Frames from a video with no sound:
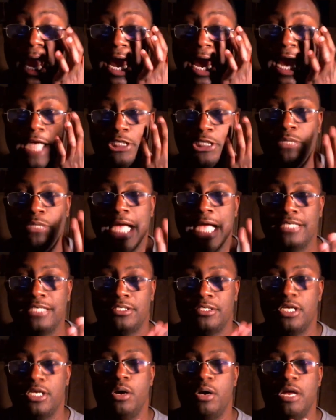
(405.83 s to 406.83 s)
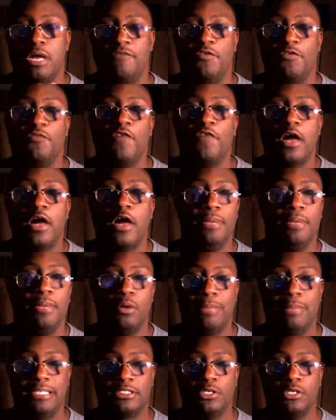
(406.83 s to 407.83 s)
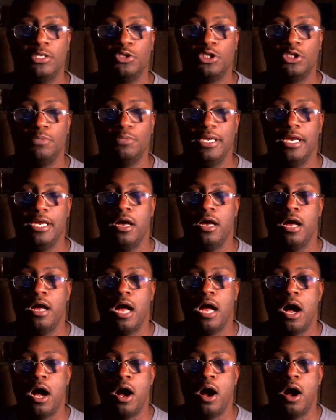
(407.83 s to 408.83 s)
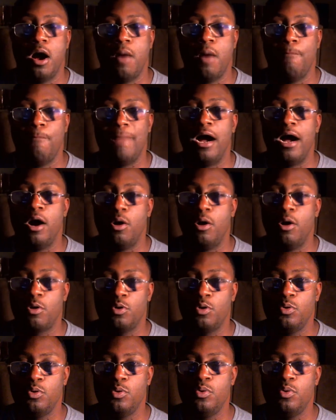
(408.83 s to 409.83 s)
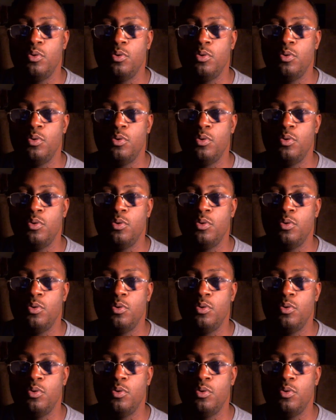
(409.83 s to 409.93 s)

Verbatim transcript: as you guys know, if you follow me on my social media, my uncle